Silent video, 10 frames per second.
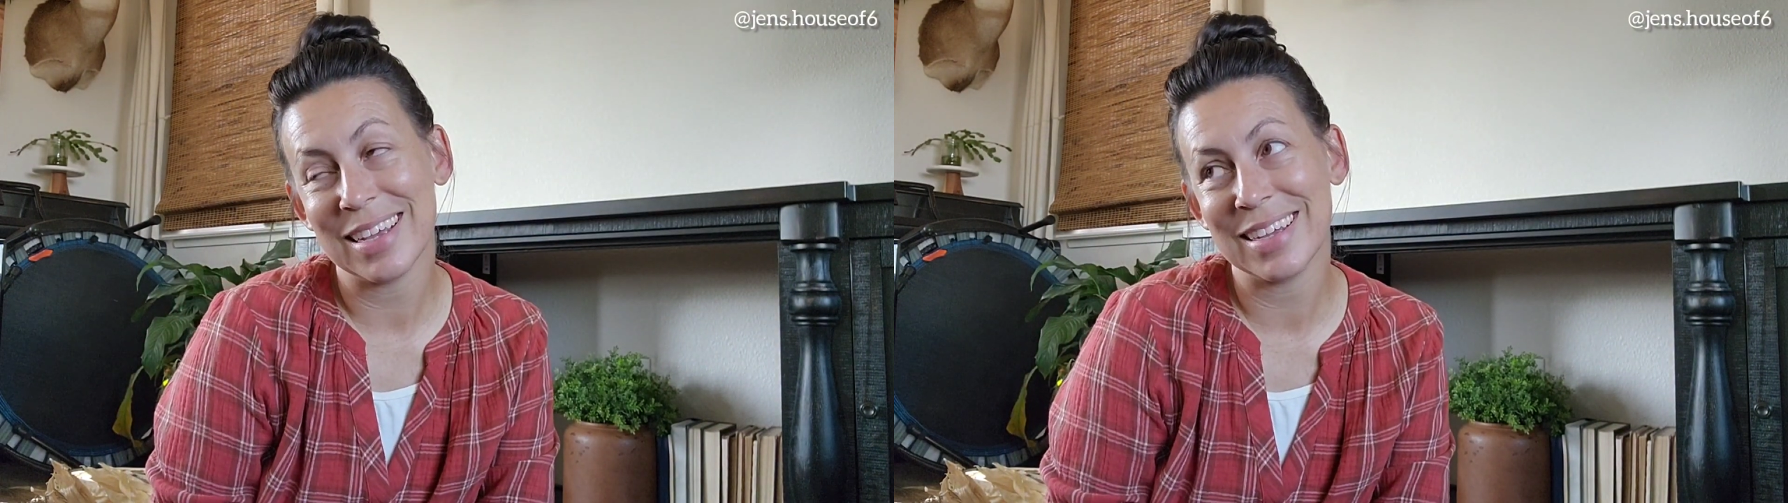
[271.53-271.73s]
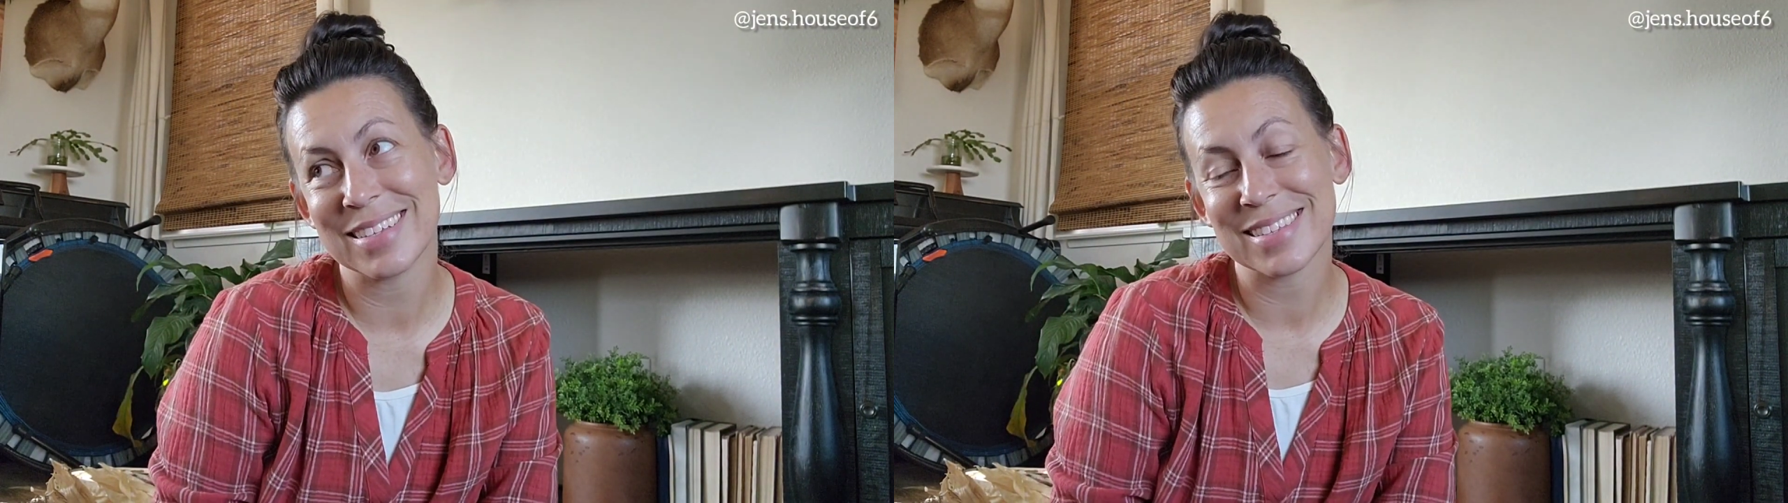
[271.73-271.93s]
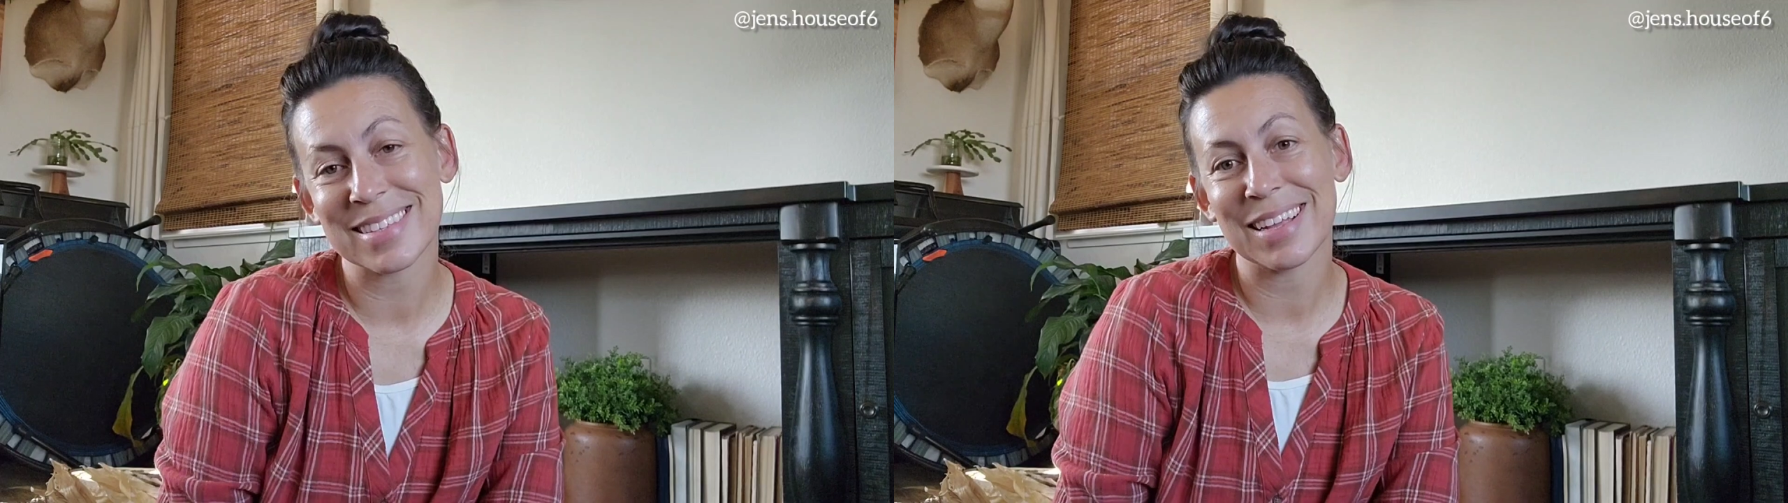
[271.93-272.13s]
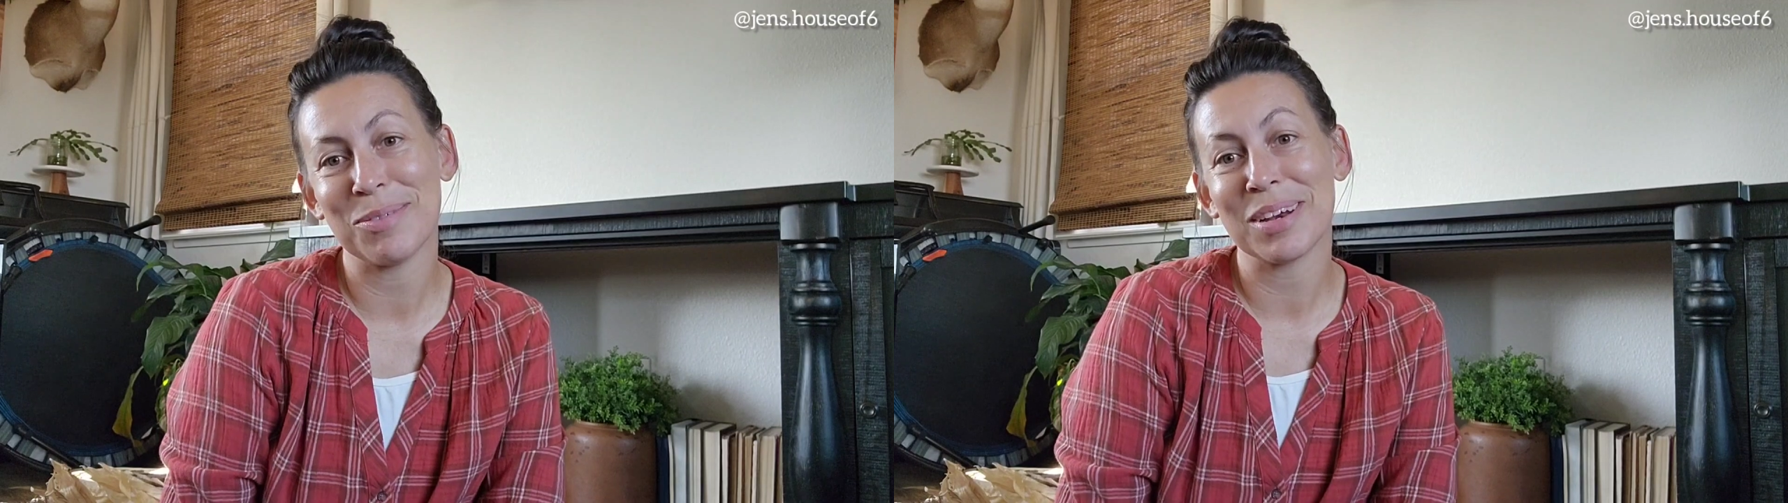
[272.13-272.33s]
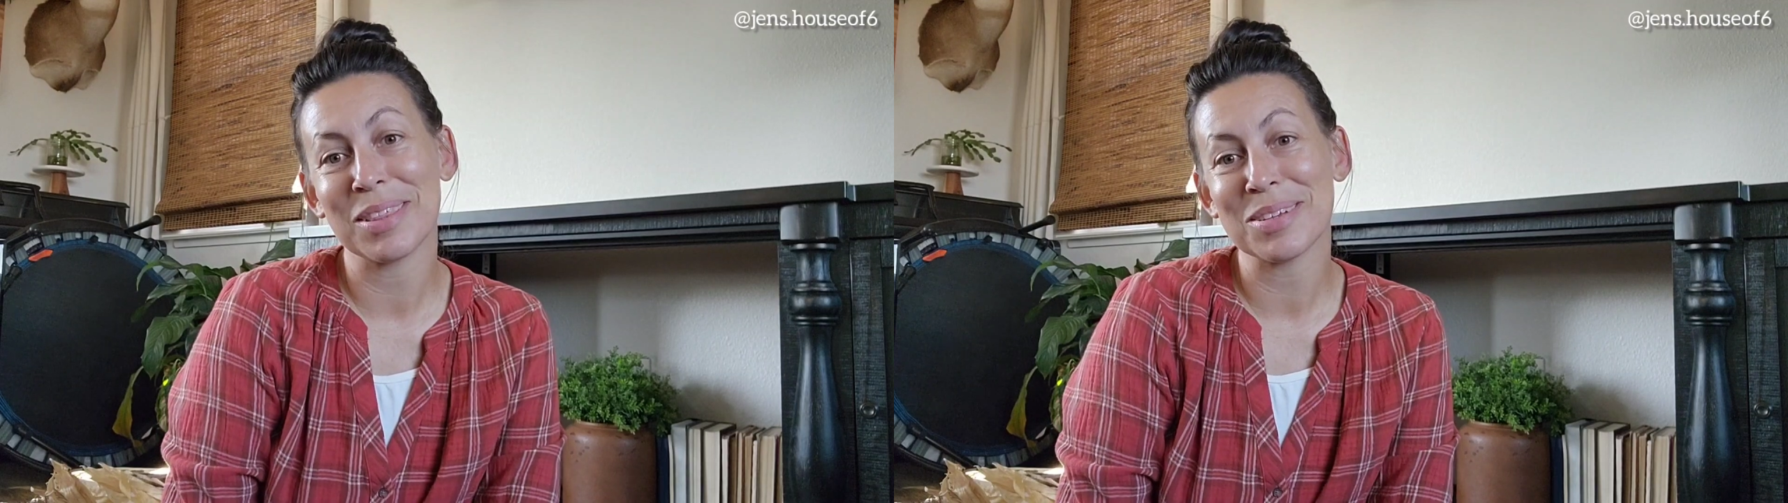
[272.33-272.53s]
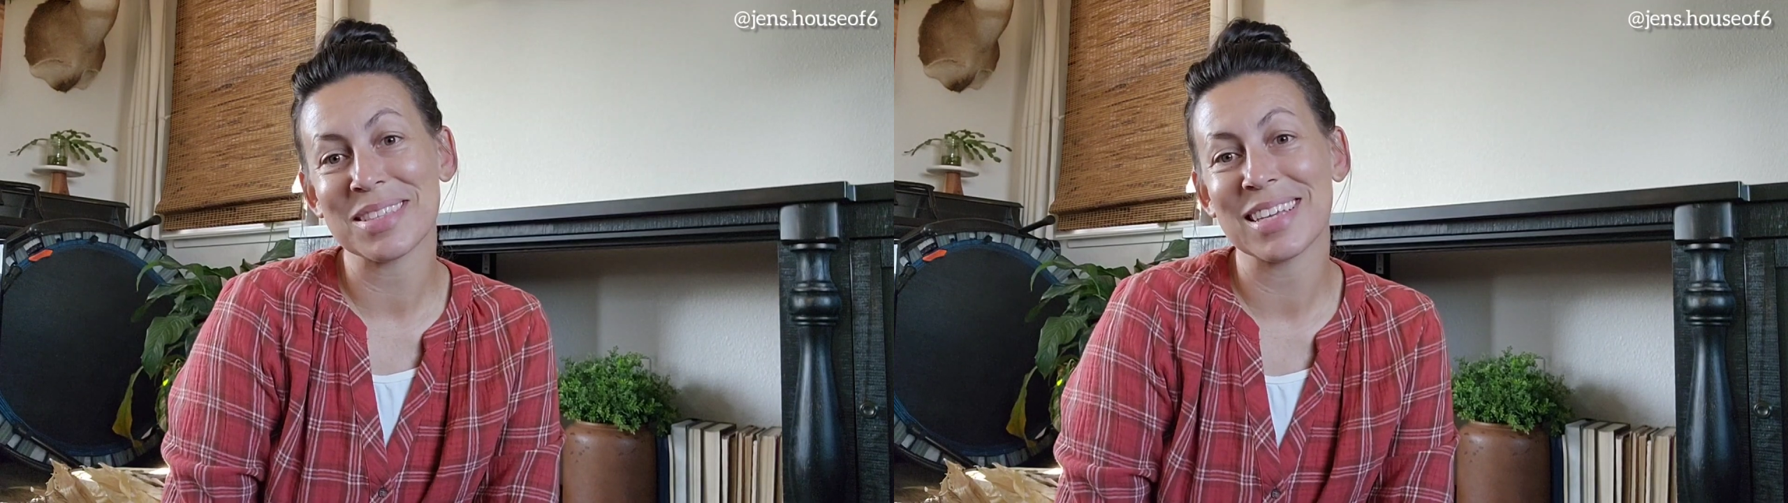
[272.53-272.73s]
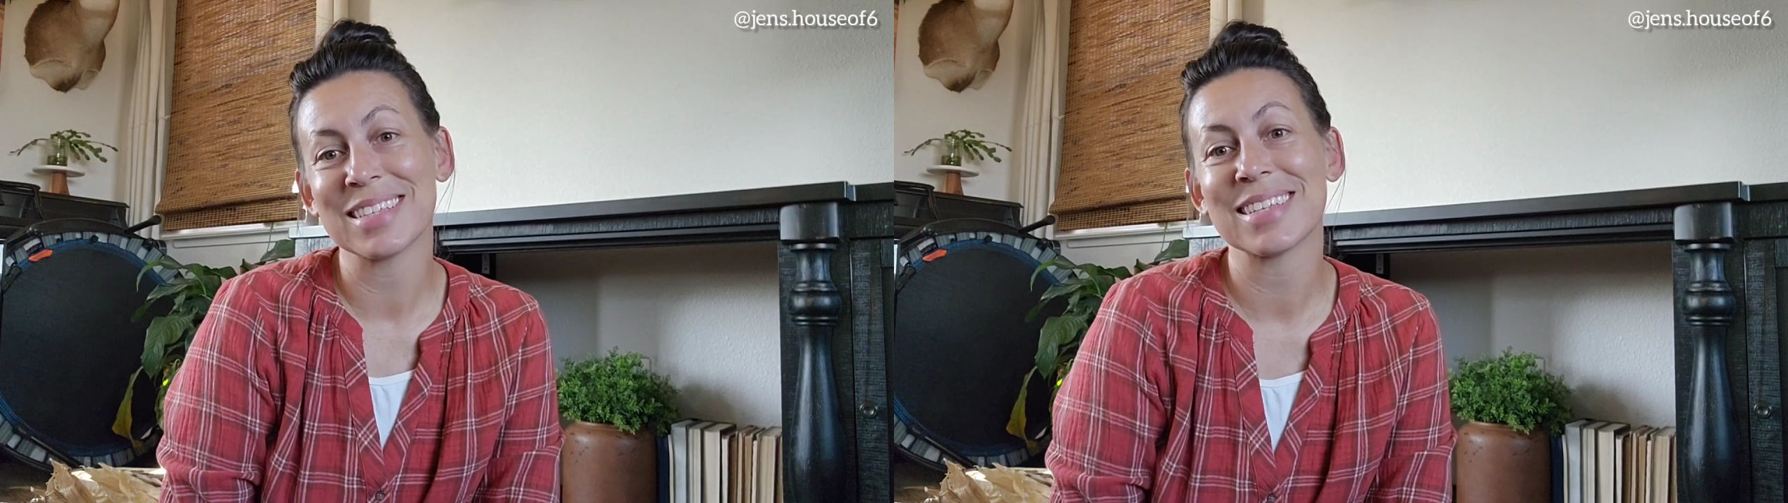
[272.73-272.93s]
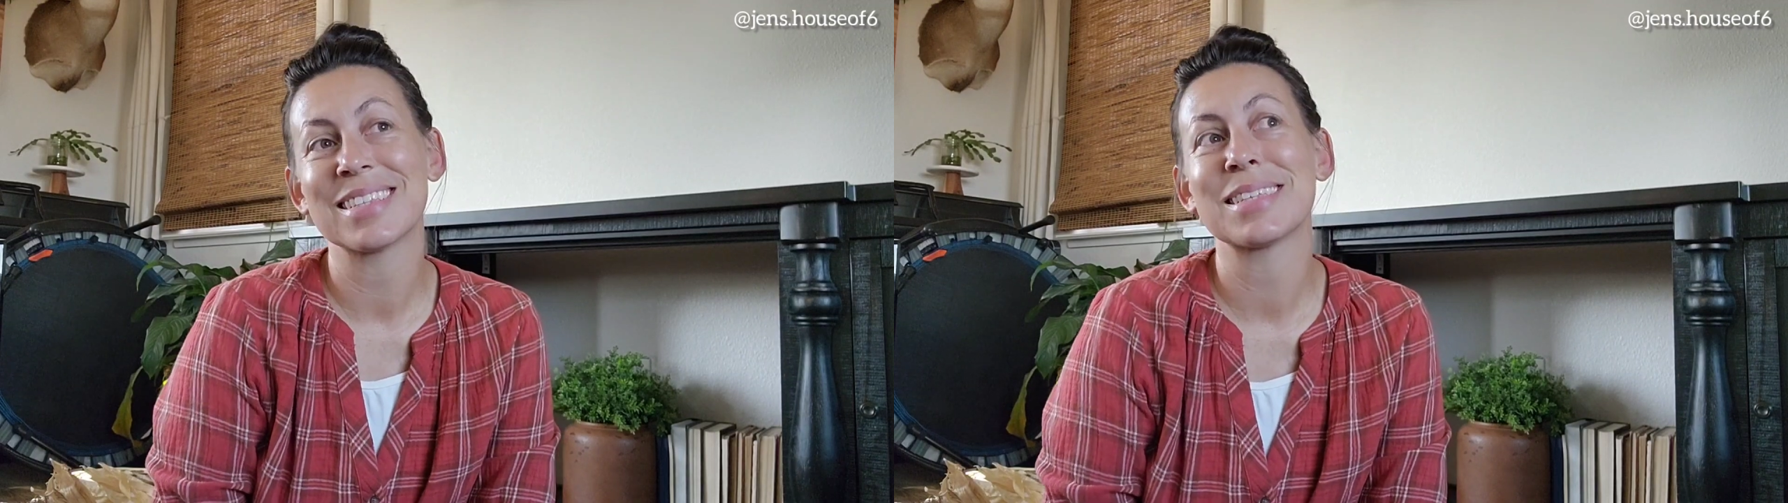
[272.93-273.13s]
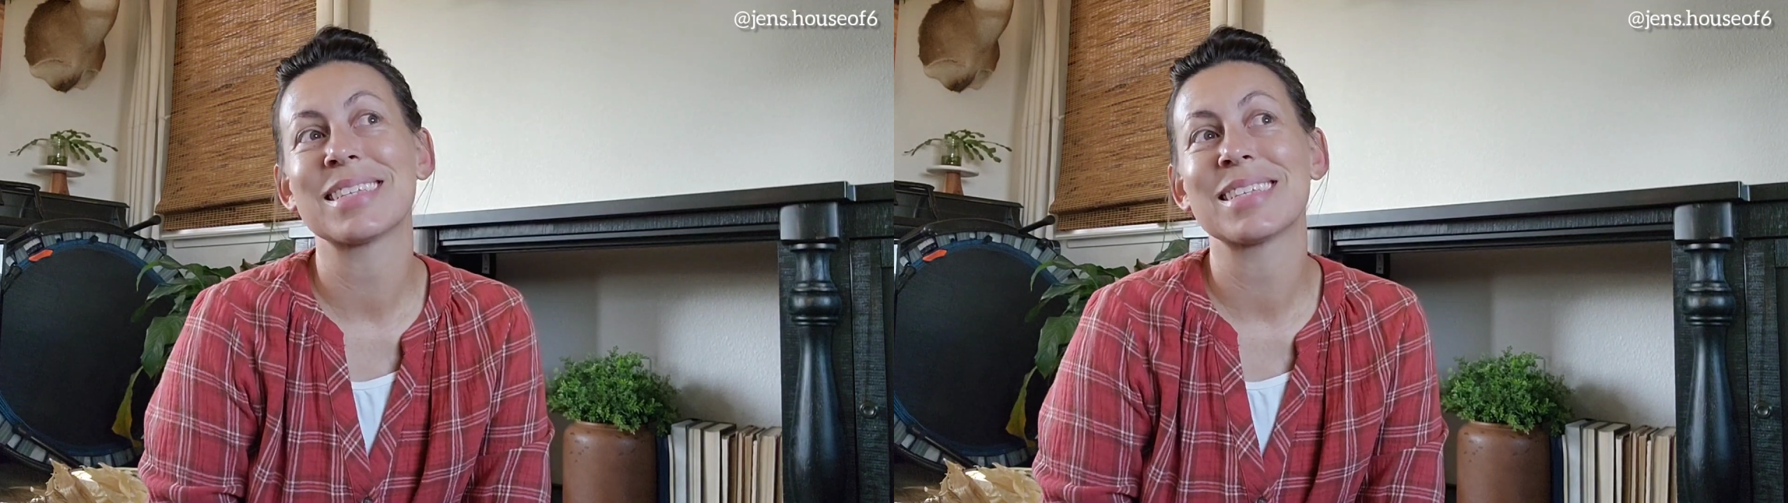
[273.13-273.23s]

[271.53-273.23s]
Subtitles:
is one of those things that's